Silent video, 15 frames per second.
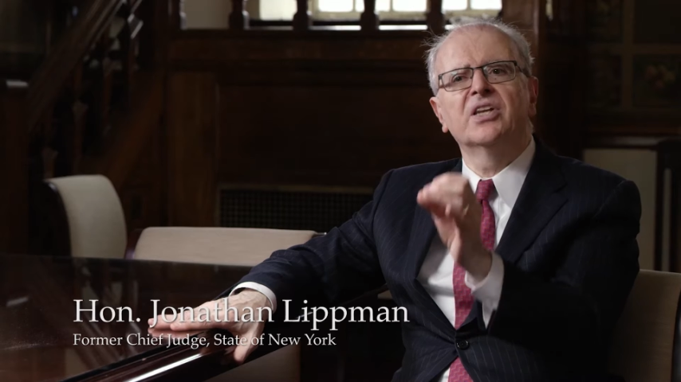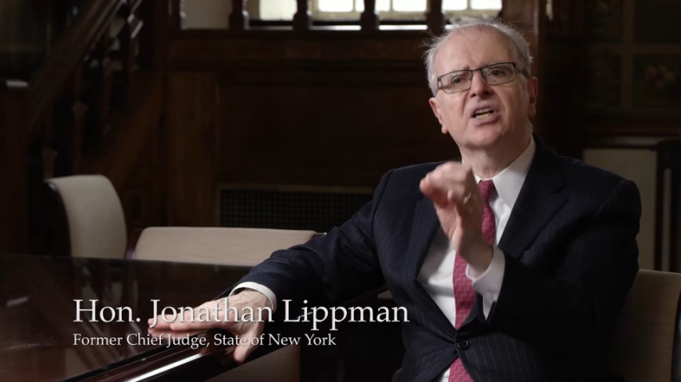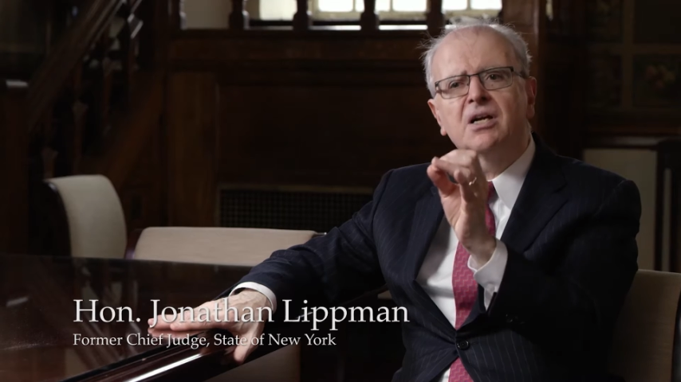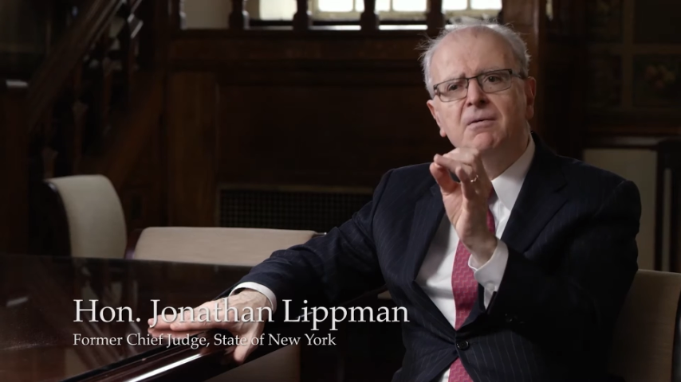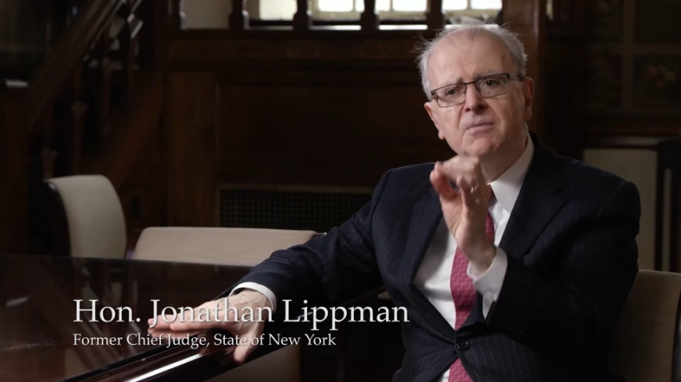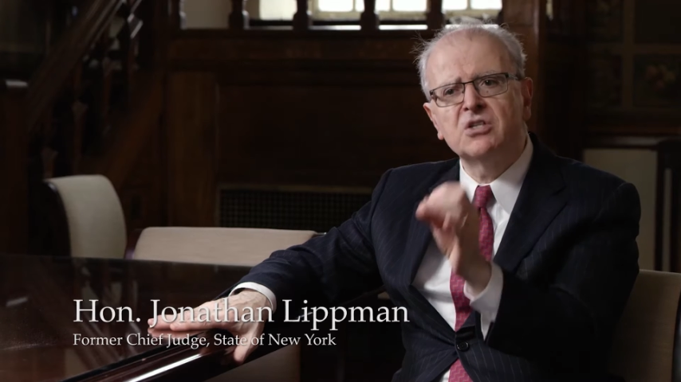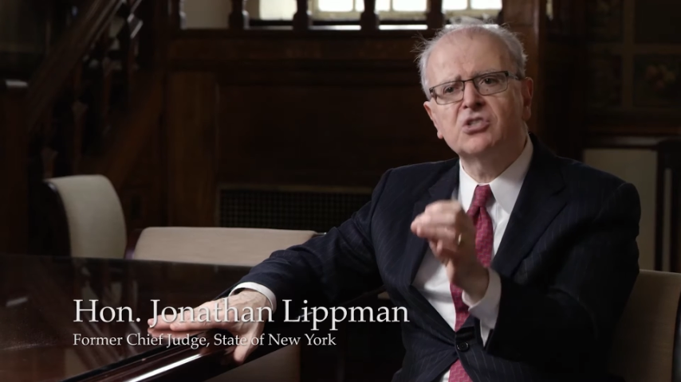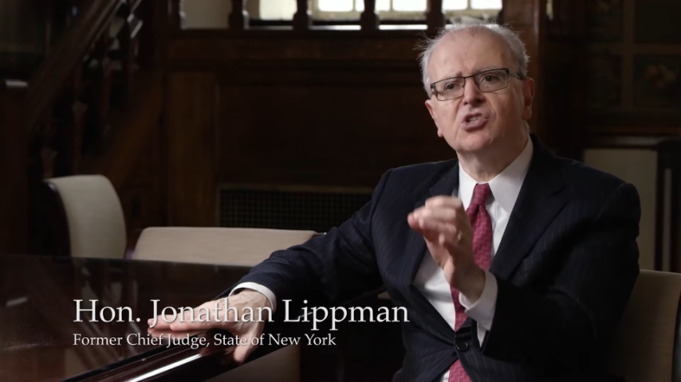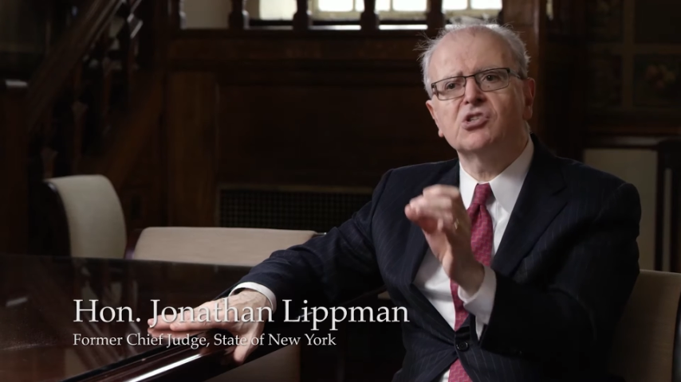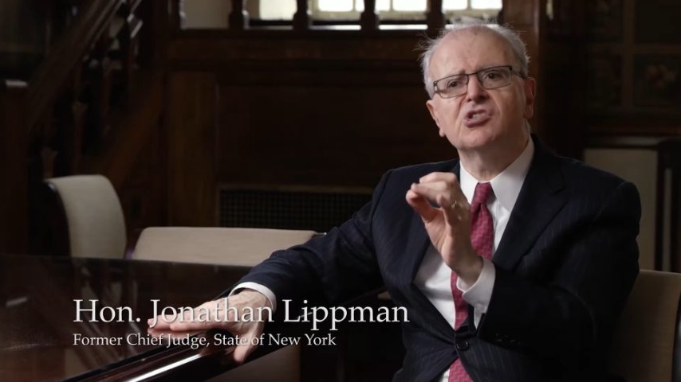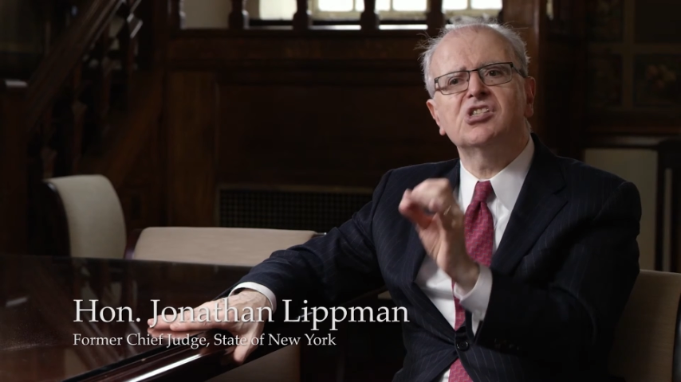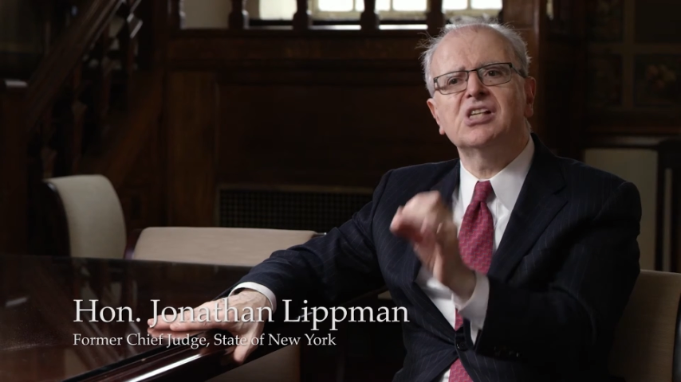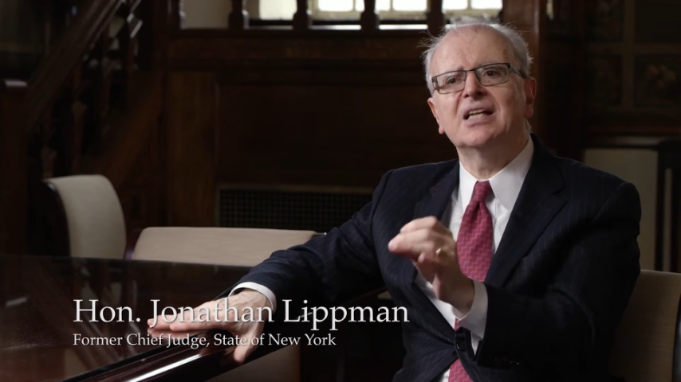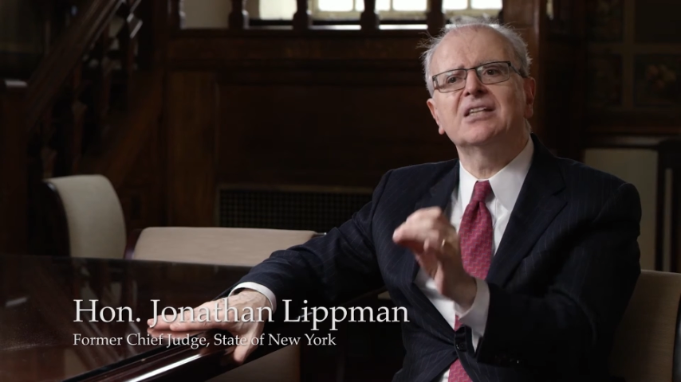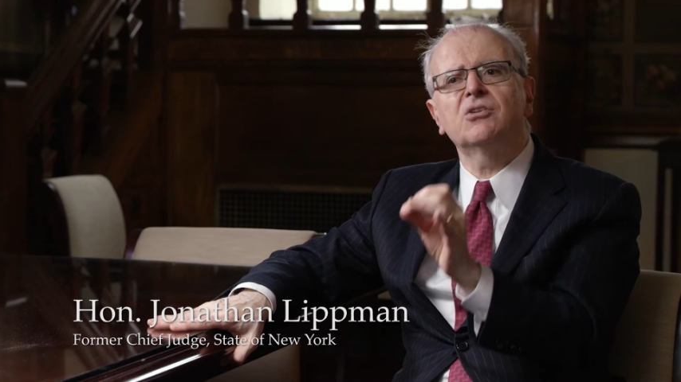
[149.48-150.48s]
the commercial
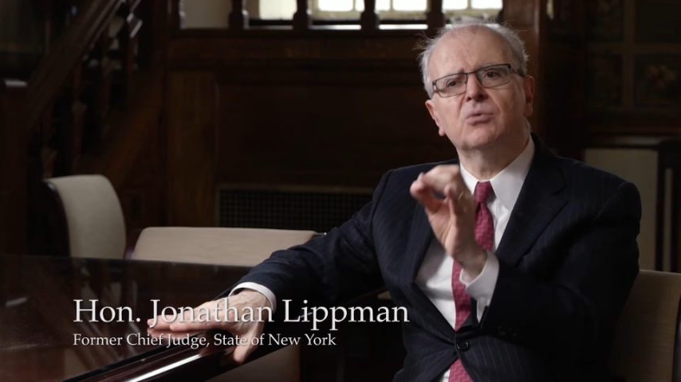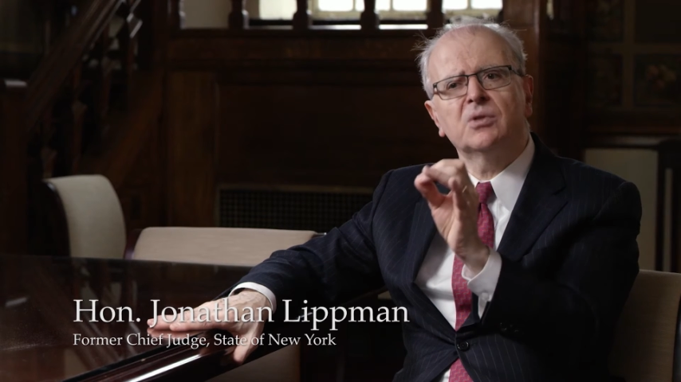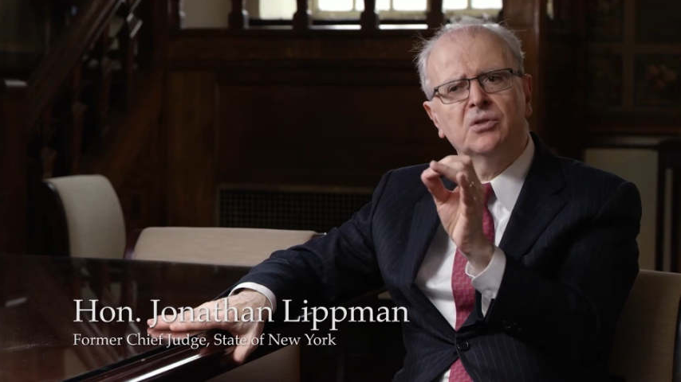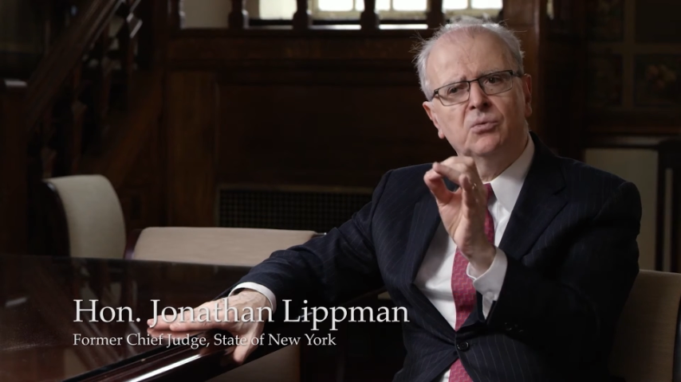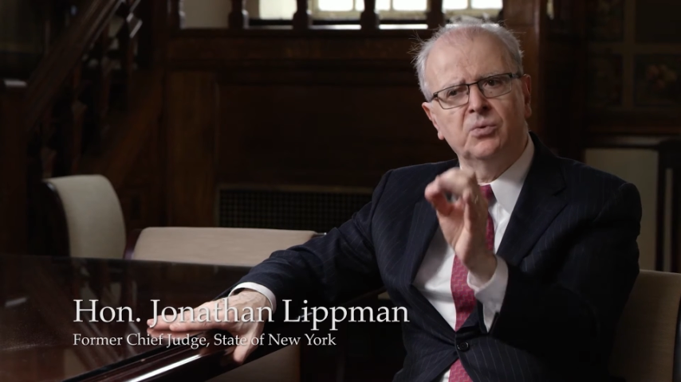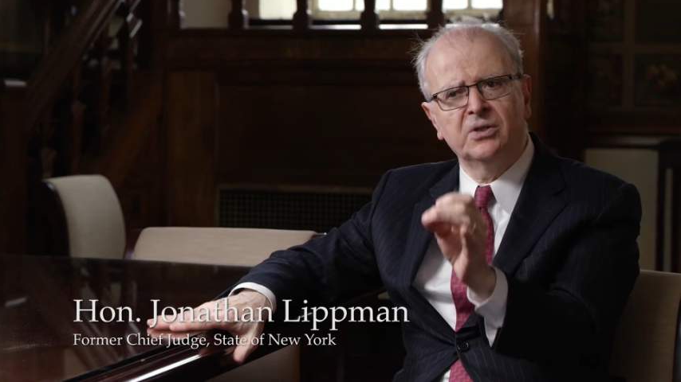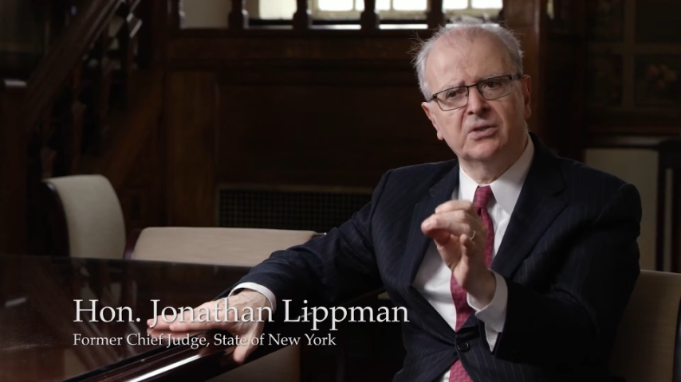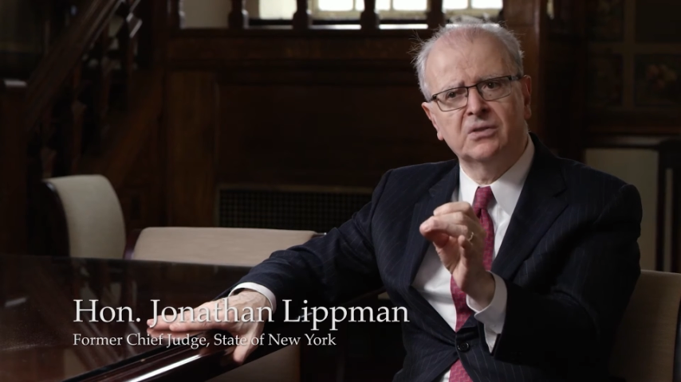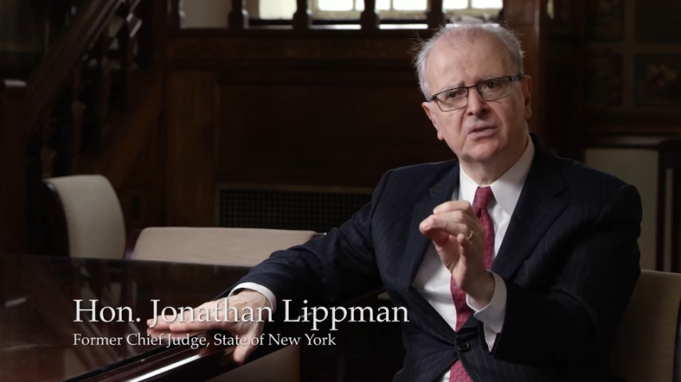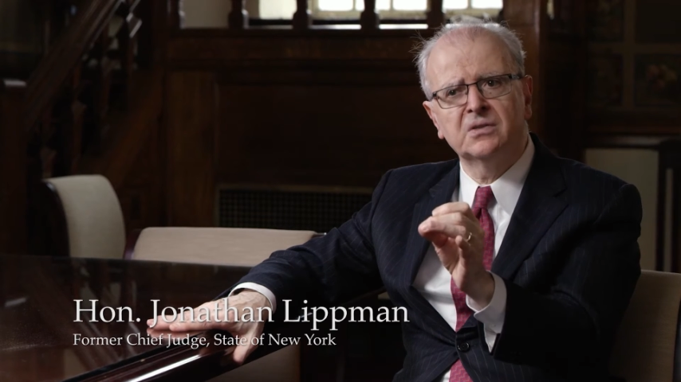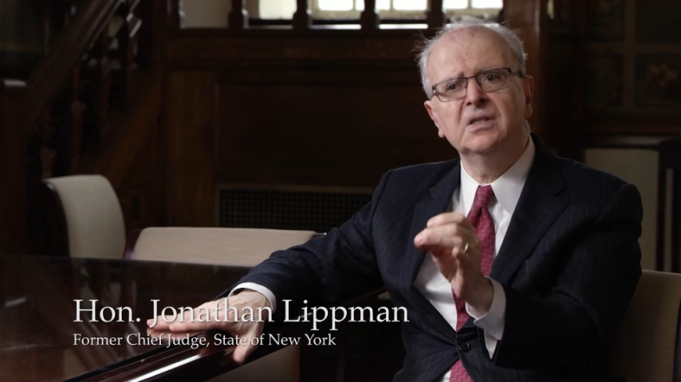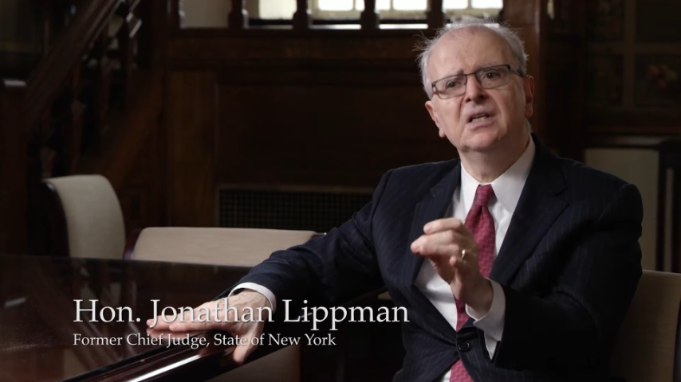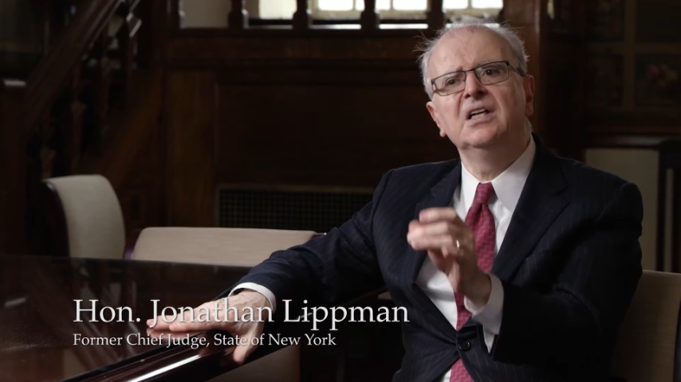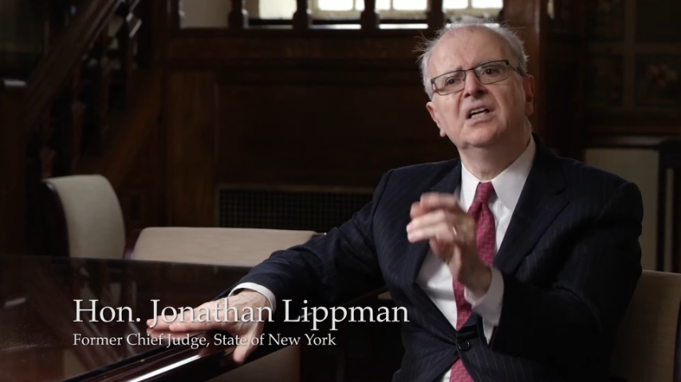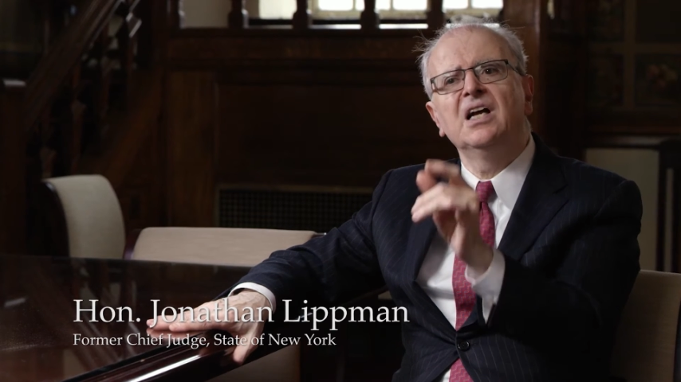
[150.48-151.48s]
center of the world,